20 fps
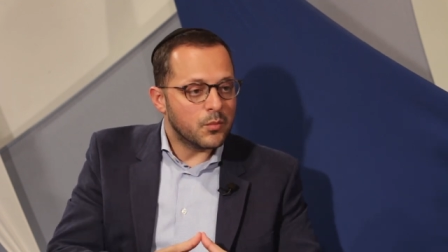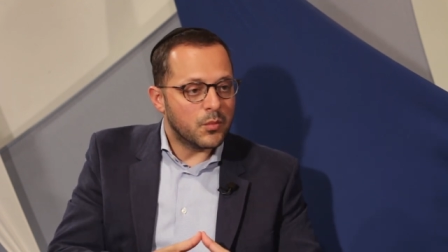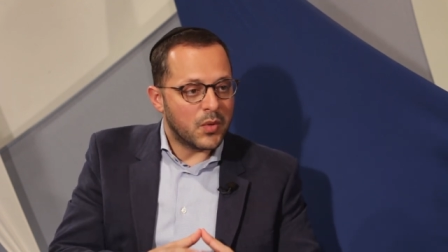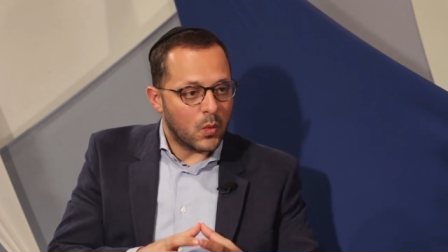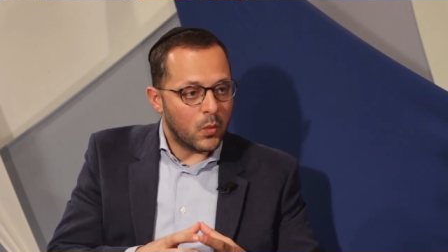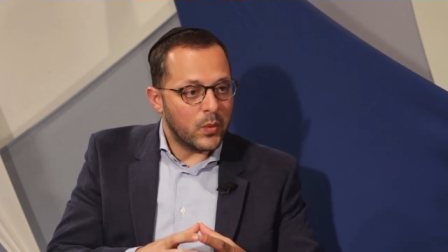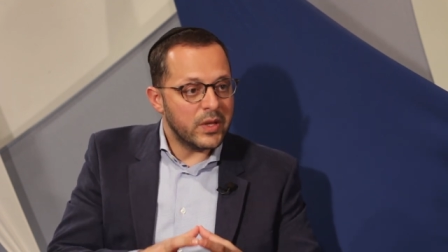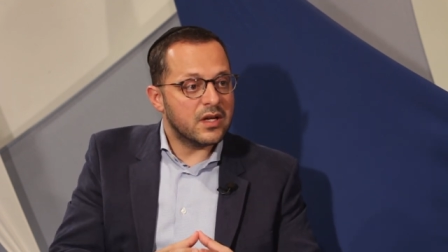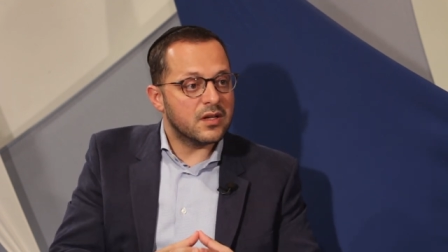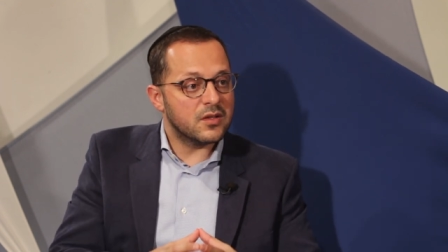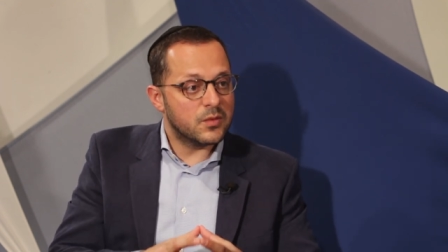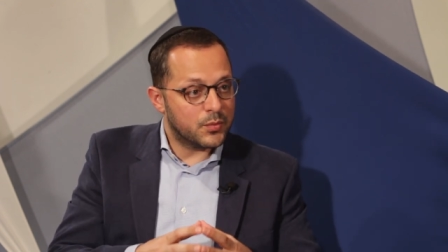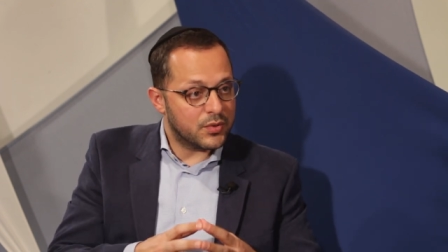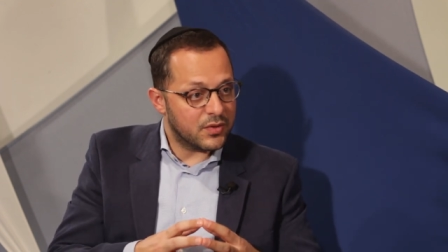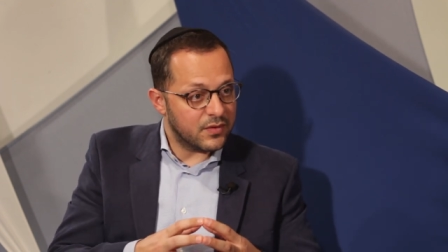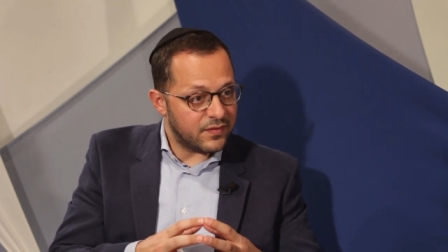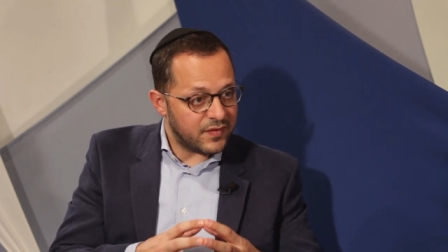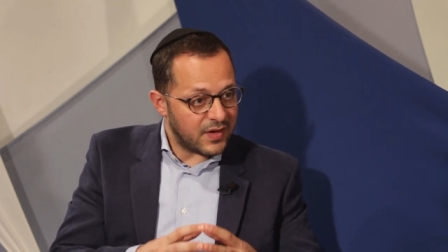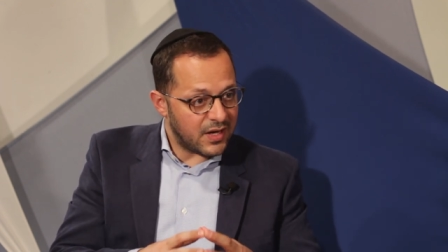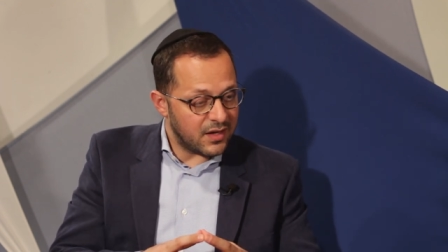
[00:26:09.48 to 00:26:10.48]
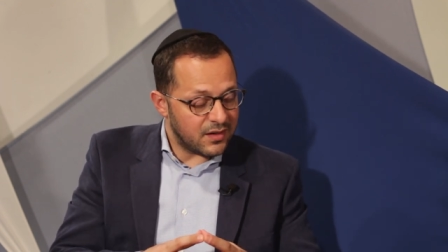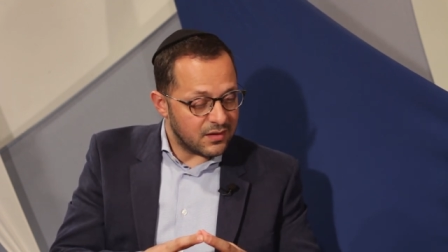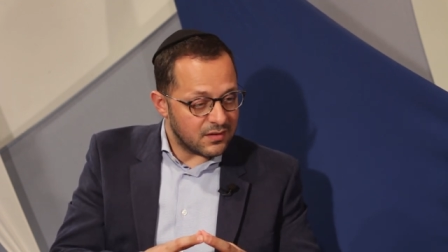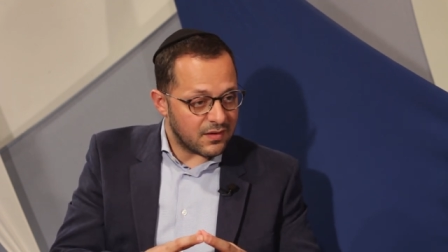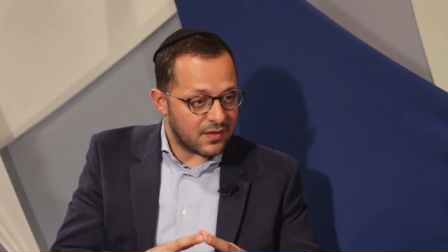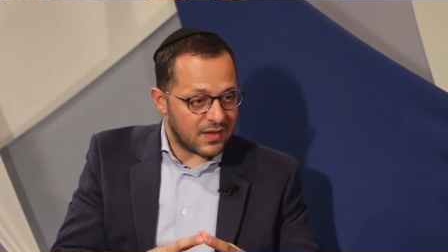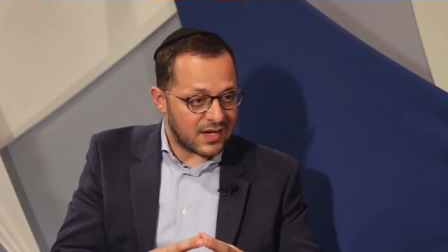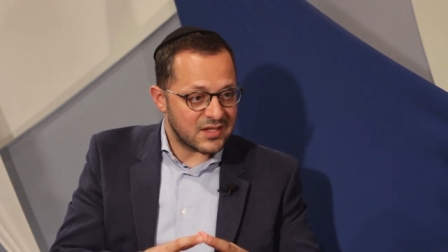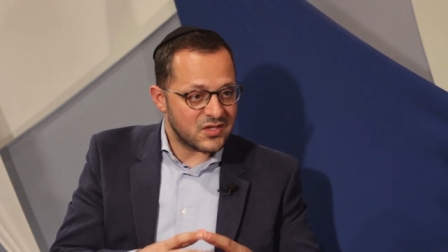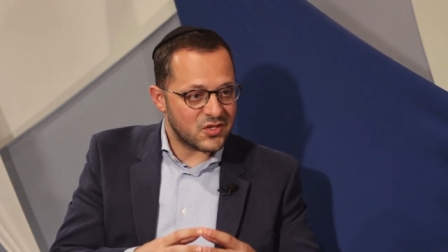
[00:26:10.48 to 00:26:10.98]
right. But we could
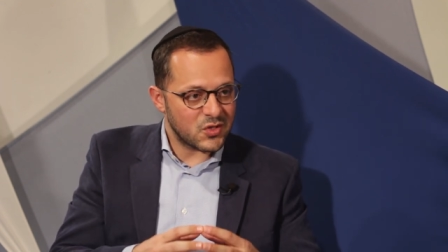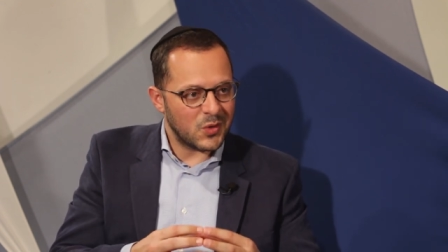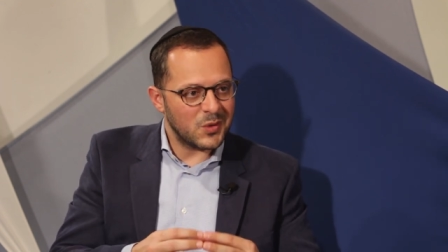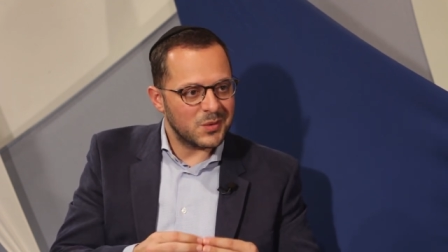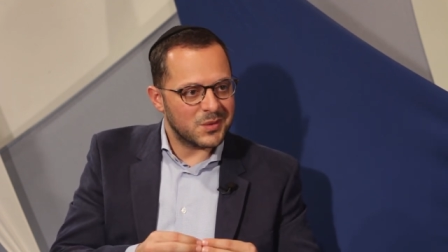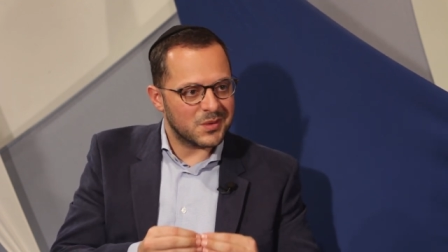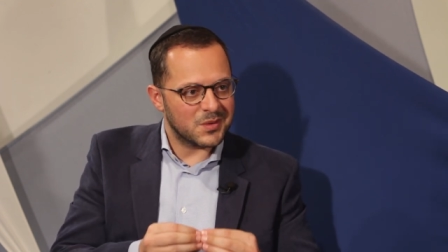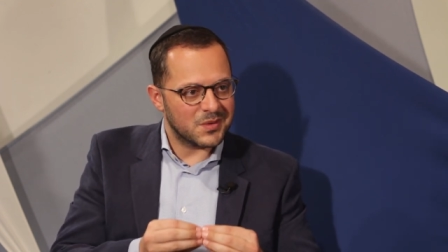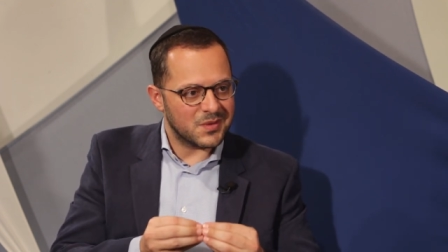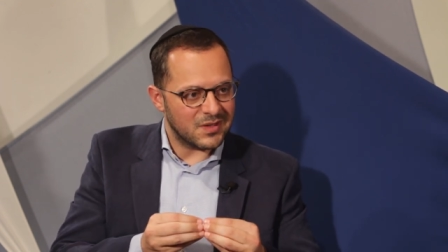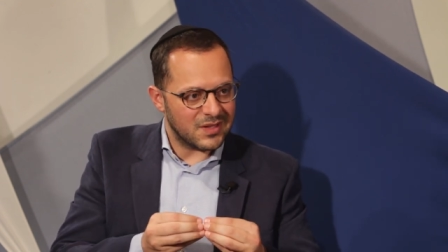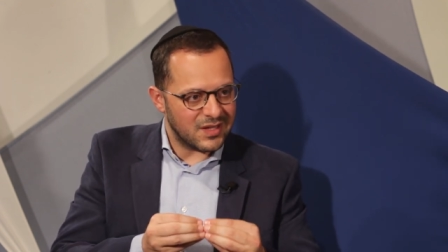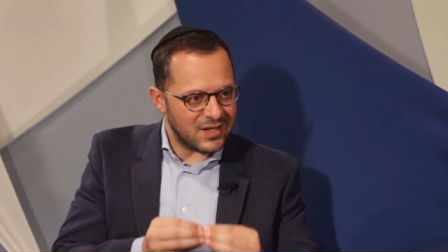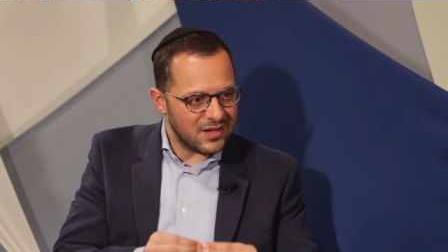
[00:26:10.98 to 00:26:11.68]
provide that shoulder to